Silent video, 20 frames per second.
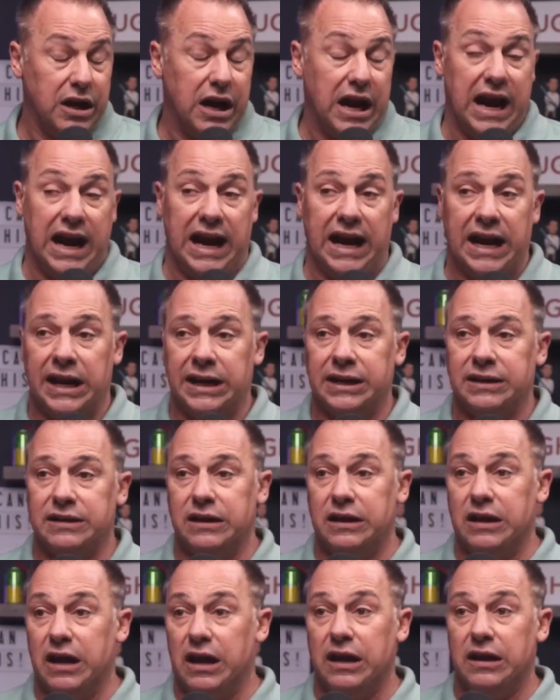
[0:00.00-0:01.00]
And
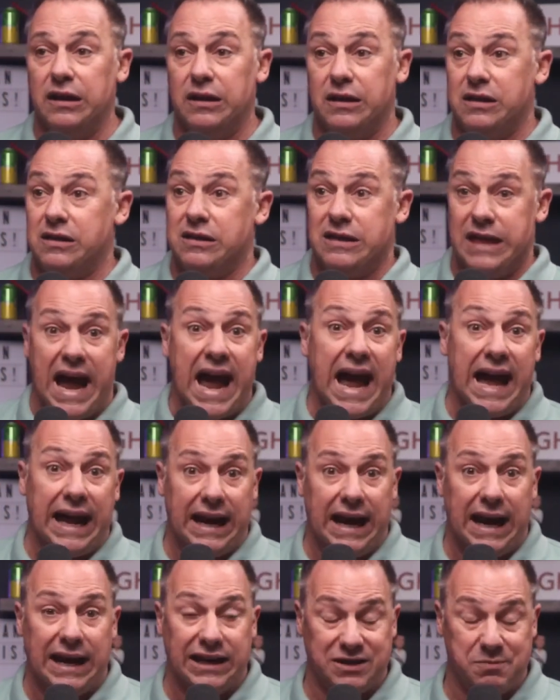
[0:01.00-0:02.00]
that
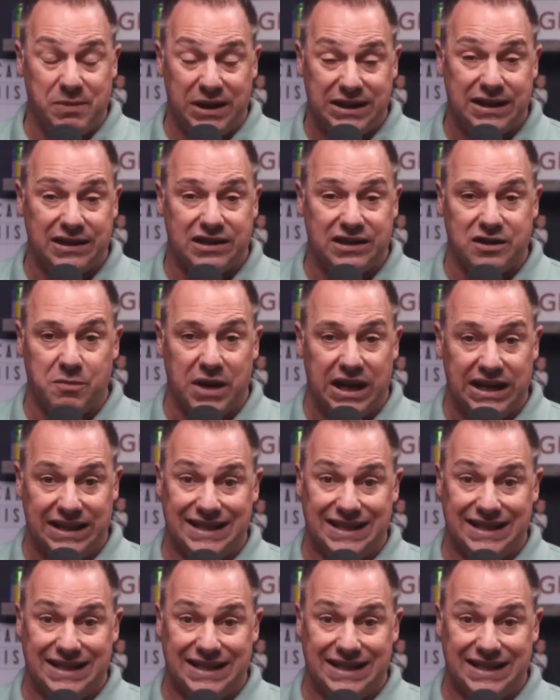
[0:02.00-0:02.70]
has to be systemized